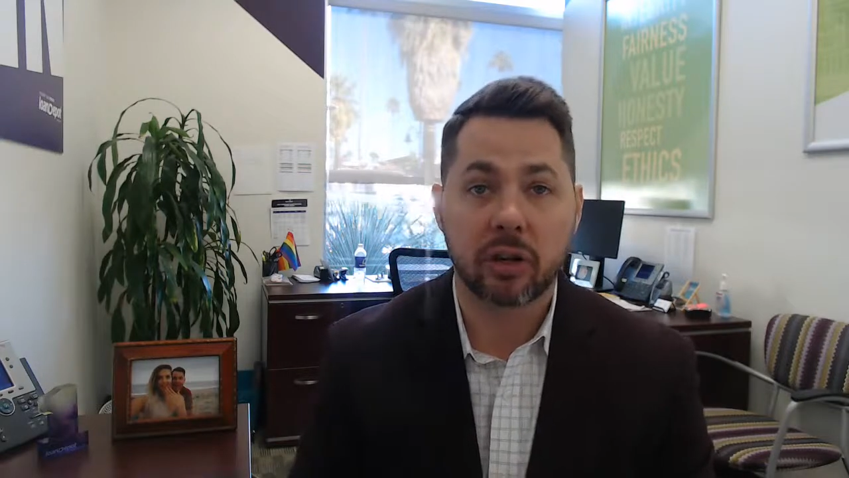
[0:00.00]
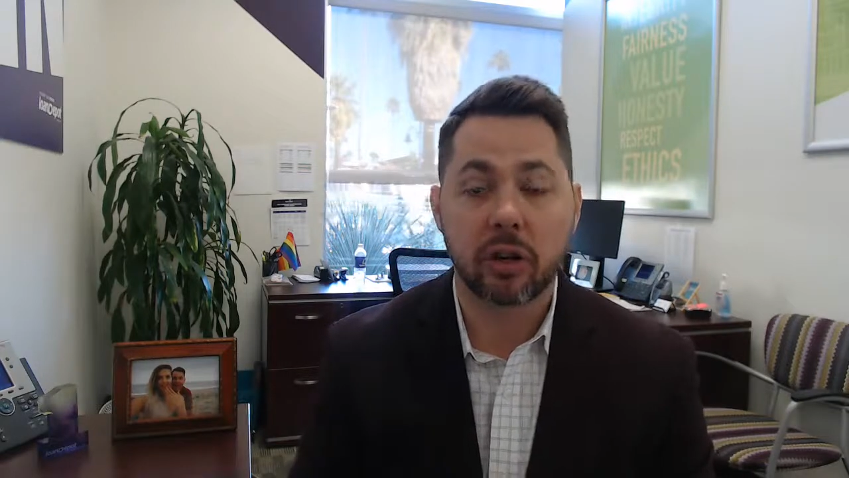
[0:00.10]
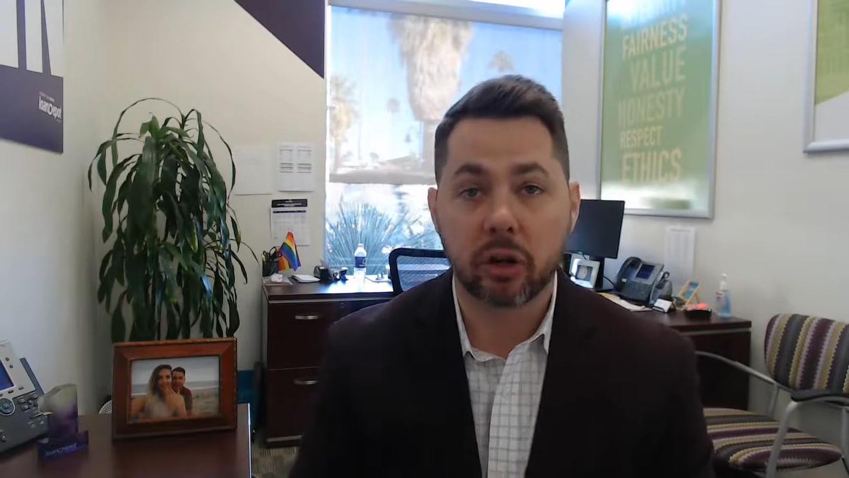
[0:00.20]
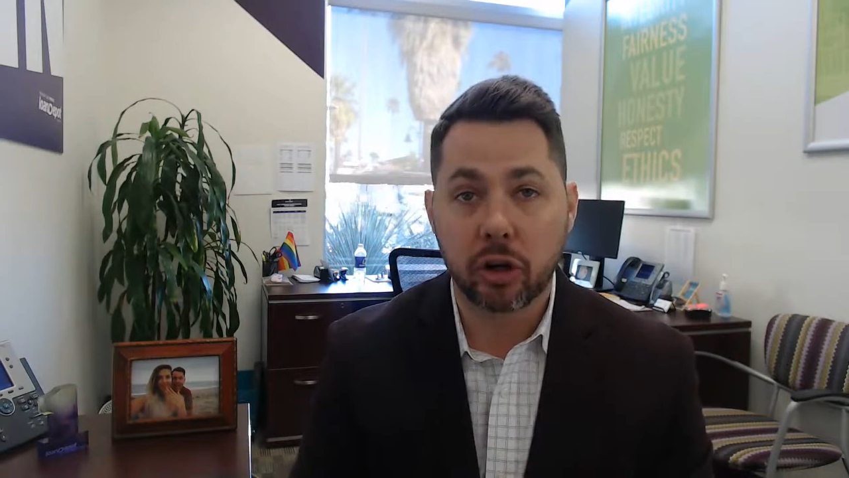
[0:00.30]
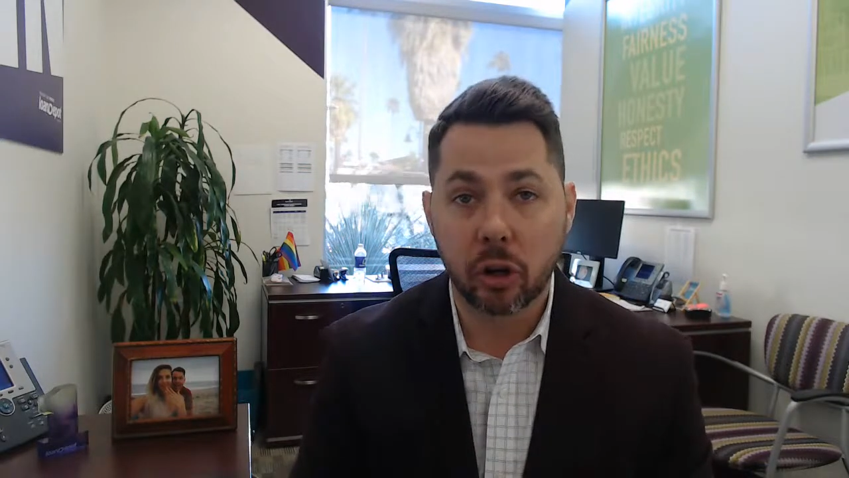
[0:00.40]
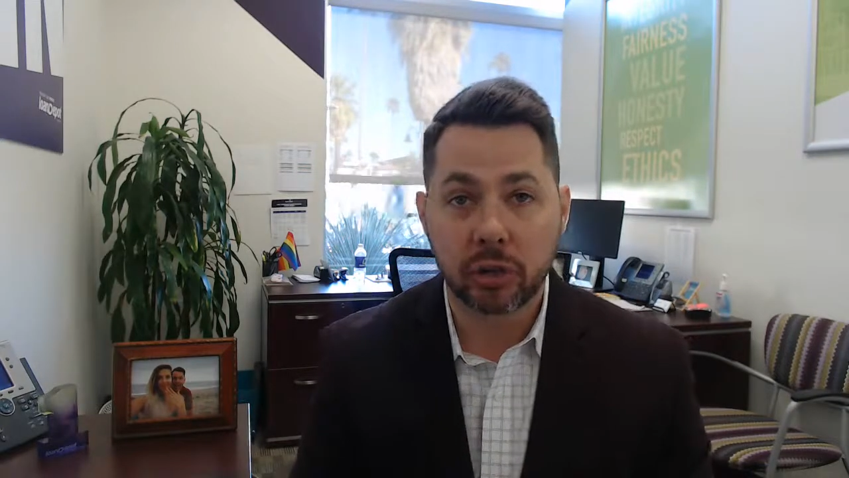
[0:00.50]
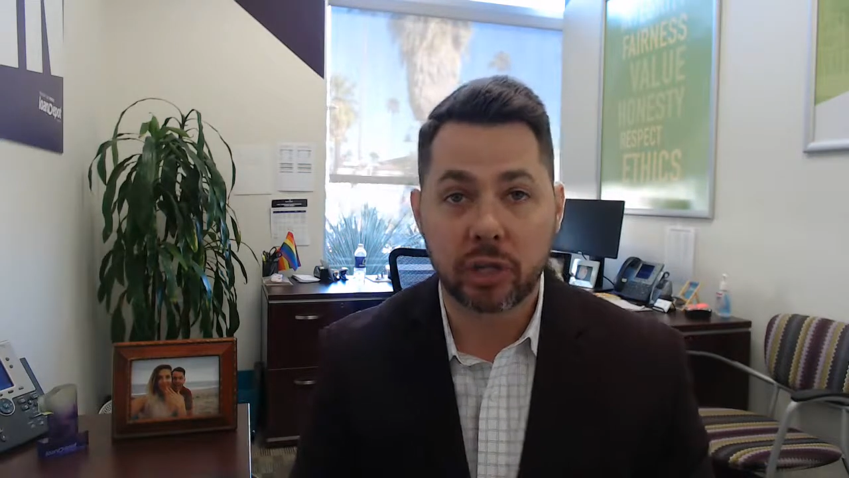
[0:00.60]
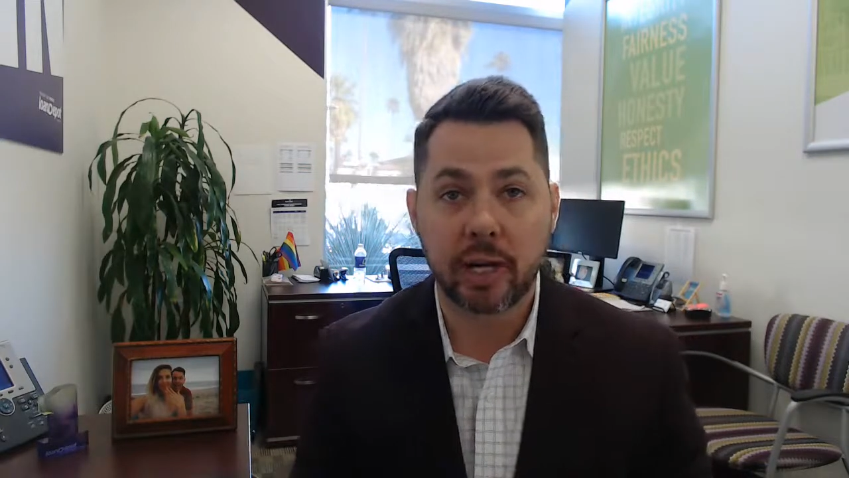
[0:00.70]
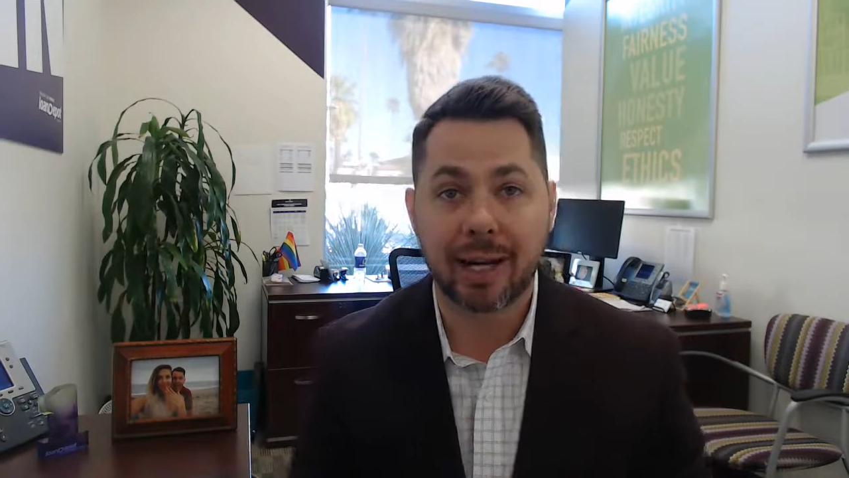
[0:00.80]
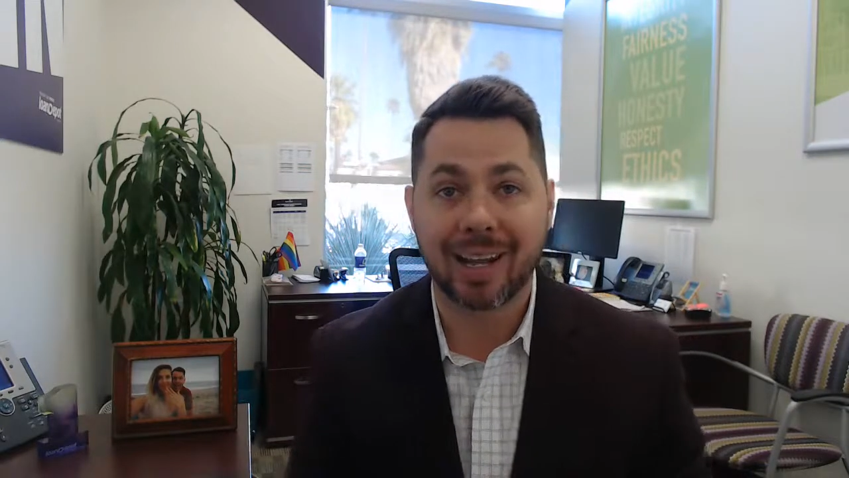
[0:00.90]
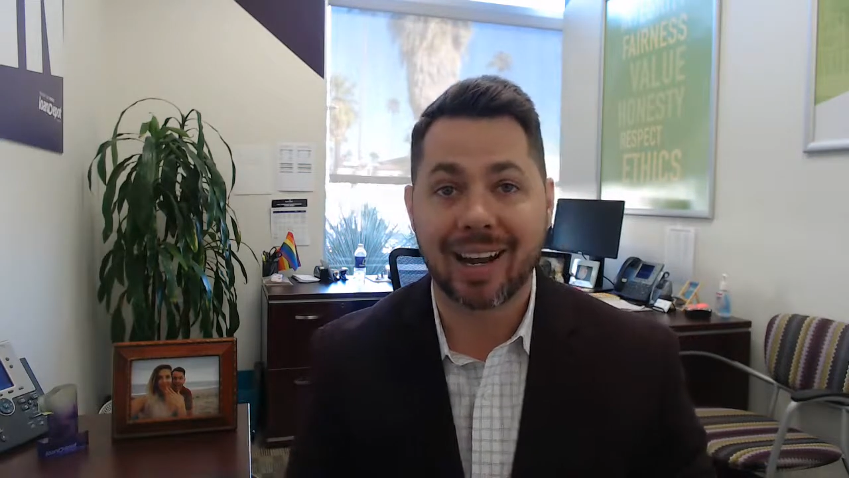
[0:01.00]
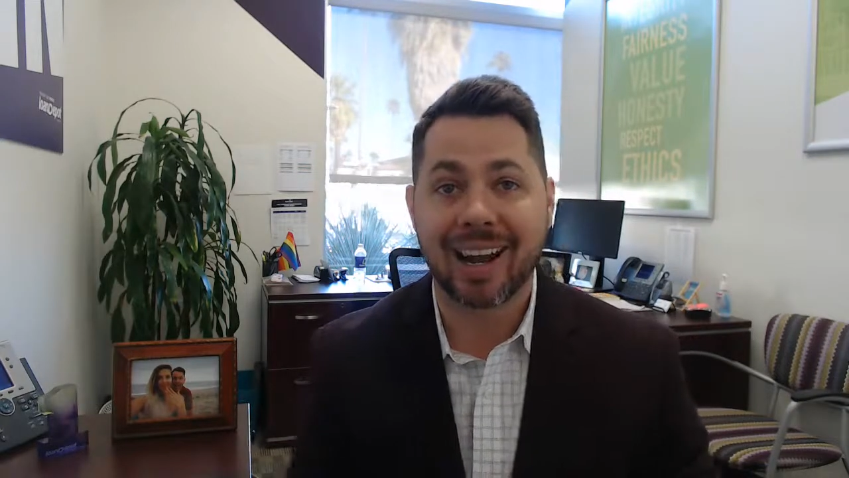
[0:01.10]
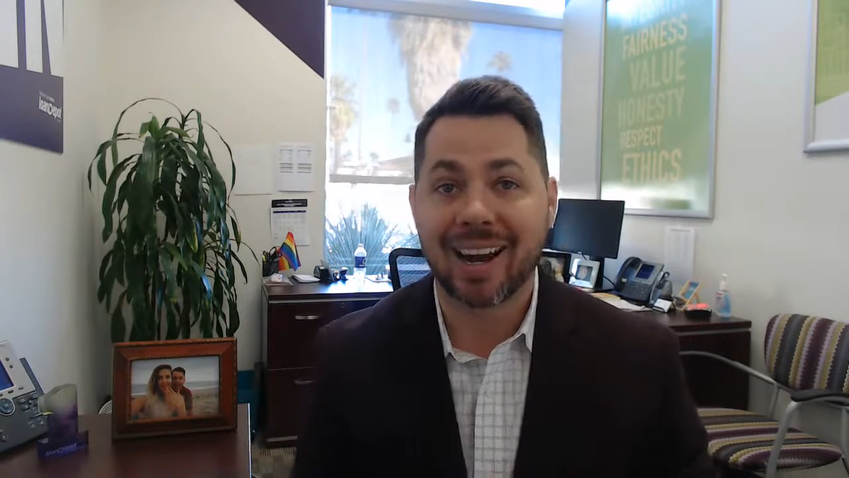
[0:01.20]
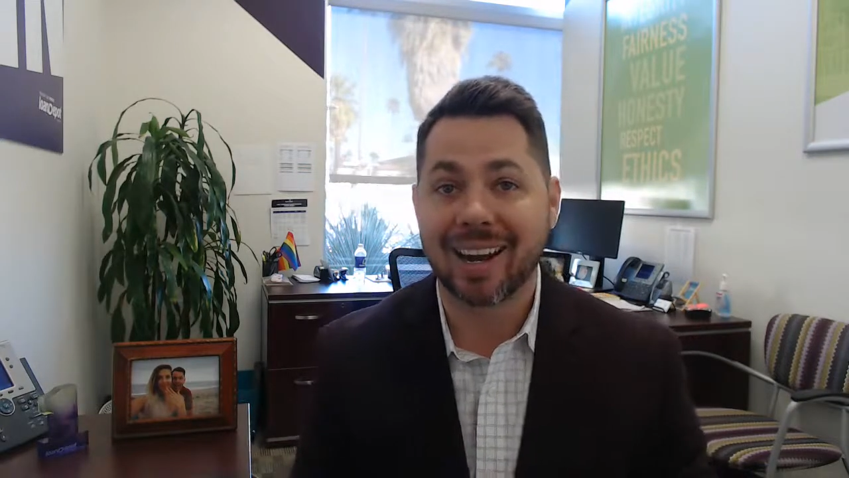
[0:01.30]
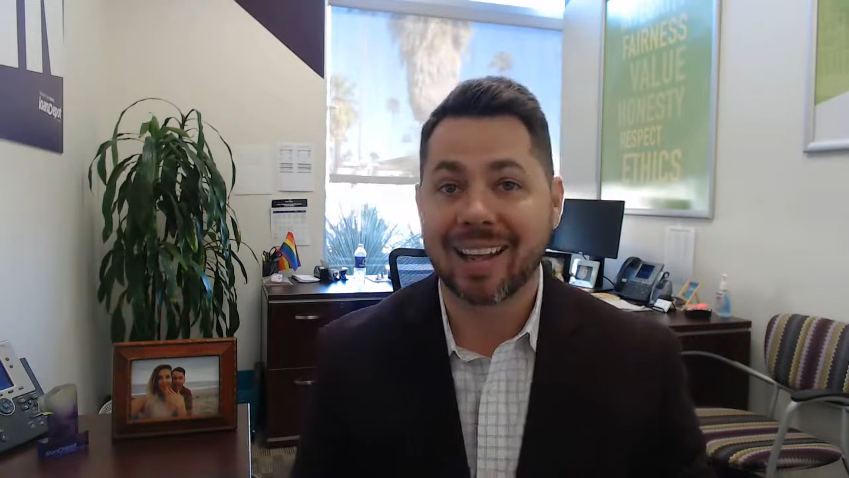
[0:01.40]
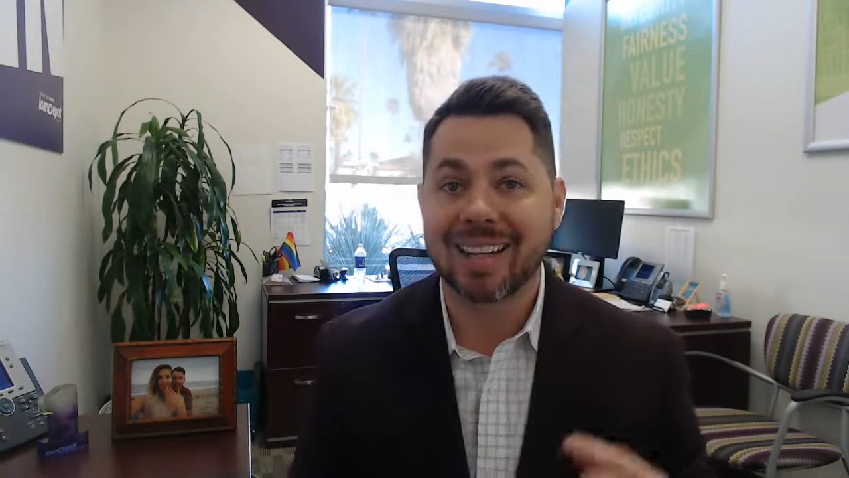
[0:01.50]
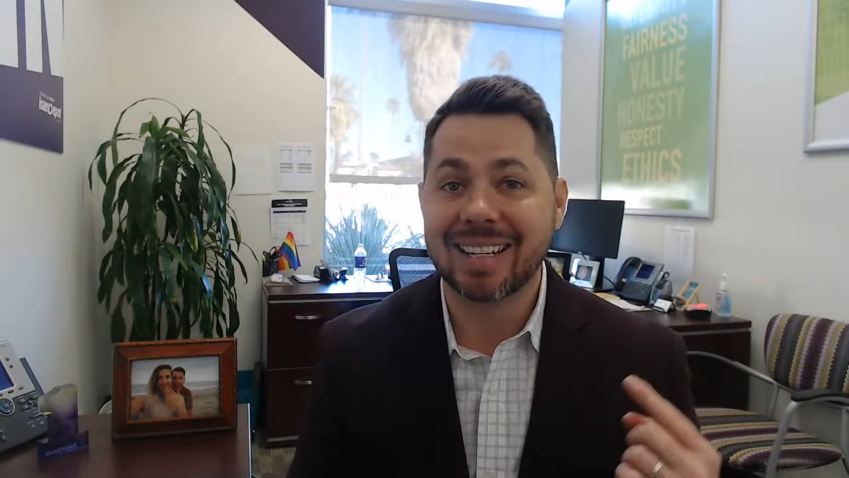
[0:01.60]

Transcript: negotiated on